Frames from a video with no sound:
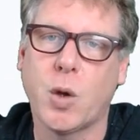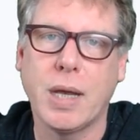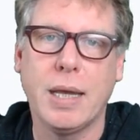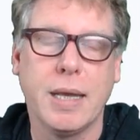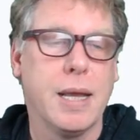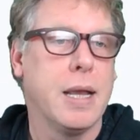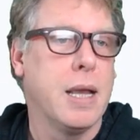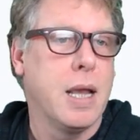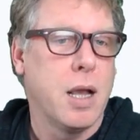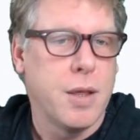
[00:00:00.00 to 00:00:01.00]
Okay,
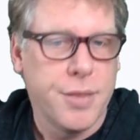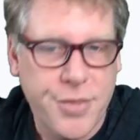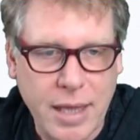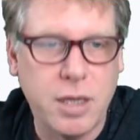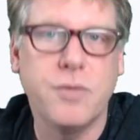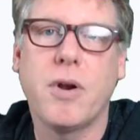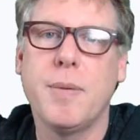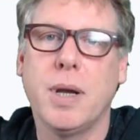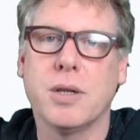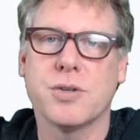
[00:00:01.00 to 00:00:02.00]
thank you
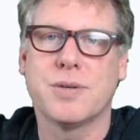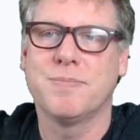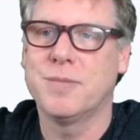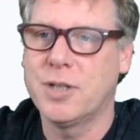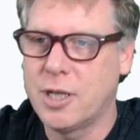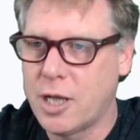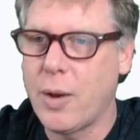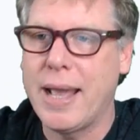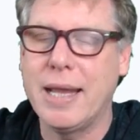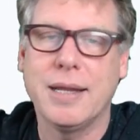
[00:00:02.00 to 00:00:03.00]
very much.
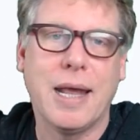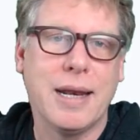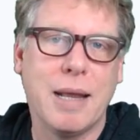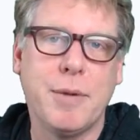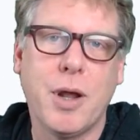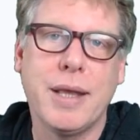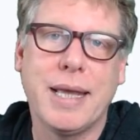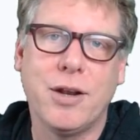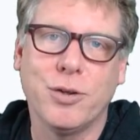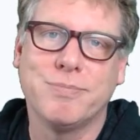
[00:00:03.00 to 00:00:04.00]
Go ahead and let me know how
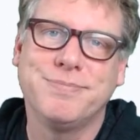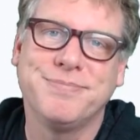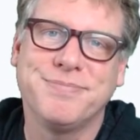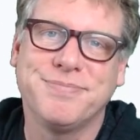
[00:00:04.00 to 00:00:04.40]
you get on.